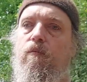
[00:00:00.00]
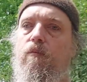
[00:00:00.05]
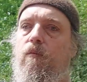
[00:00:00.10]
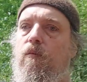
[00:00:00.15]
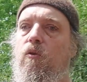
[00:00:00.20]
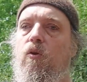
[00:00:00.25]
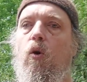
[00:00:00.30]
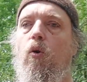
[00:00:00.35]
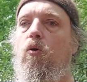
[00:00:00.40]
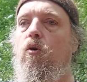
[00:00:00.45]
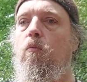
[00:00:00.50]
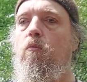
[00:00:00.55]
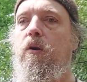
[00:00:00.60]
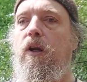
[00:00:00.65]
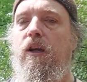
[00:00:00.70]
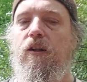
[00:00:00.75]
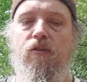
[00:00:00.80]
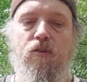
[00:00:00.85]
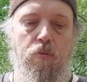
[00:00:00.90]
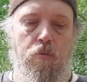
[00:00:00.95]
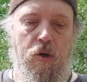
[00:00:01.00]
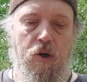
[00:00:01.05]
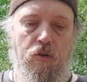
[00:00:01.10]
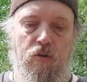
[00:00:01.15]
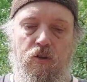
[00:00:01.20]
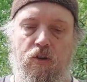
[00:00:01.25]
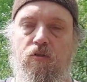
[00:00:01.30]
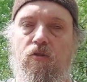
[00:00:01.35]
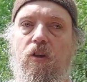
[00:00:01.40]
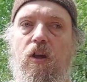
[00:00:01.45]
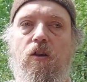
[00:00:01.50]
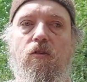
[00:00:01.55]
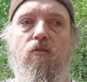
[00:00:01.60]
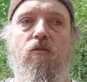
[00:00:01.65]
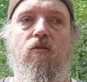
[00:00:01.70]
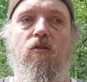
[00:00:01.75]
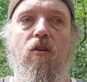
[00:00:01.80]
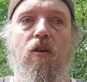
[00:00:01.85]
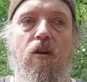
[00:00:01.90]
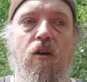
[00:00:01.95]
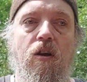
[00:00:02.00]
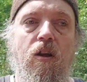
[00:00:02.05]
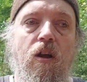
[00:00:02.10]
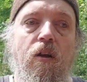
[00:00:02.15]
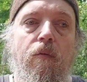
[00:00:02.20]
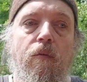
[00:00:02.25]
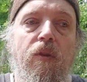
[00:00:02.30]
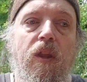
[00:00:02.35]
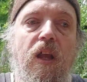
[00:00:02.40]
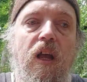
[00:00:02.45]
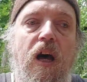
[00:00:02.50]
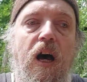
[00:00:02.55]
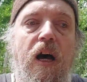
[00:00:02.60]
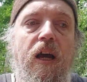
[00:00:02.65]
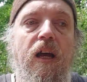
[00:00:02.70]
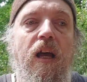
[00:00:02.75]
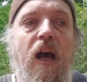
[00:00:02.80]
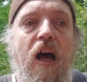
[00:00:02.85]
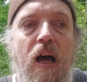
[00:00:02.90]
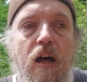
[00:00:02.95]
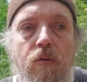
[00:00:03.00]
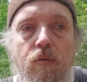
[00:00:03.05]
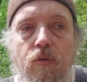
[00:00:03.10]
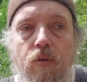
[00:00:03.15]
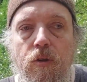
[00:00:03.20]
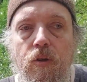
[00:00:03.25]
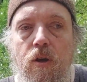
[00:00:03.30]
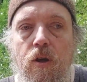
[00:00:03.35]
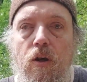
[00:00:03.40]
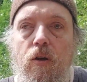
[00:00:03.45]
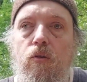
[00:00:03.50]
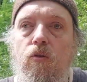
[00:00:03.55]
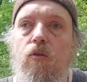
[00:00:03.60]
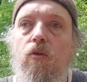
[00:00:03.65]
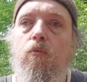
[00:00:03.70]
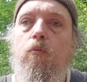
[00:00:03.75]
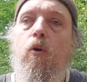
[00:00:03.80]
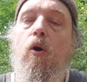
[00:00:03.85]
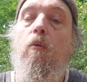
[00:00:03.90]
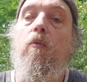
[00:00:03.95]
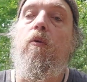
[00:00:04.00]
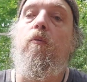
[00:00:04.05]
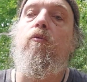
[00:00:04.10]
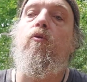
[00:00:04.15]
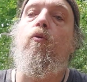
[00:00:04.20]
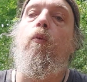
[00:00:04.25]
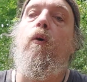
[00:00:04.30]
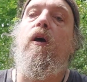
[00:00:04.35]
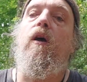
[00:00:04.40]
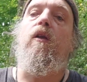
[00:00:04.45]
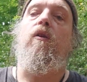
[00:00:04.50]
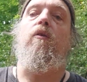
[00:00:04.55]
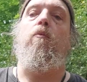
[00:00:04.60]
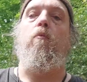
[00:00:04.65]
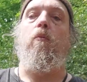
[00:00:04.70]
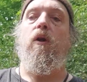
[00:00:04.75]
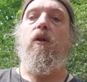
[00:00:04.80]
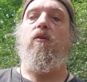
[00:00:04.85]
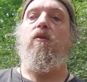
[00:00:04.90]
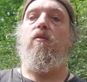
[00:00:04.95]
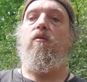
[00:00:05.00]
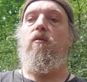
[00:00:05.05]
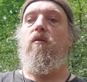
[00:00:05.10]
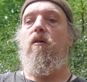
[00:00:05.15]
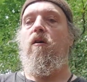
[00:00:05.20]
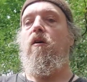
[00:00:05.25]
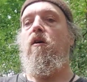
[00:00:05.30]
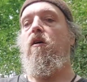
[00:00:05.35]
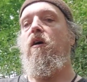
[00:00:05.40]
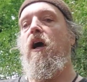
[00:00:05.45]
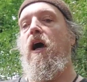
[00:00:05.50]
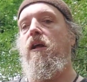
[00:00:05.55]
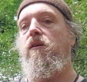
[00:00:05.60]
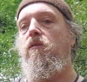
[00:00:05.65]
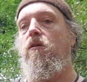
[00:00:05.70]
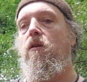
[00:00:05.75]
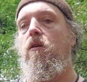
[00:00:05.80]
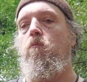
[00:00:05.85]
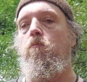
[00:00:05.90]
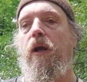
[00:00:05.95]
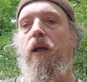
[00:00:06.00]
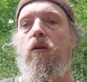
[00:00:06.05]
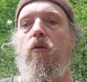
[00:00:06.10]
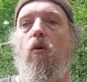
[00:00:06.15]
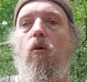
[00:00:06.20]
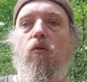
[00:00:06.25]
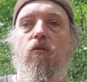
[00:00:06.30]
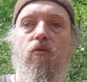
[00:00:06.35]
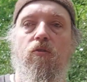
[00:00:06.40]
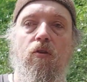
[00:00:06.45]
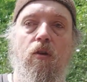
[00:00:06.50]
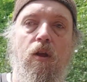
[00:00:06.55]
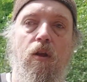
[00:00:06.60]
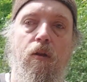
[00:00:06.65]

No complaints about it, and I have encountered problems with mid-handle backlocks,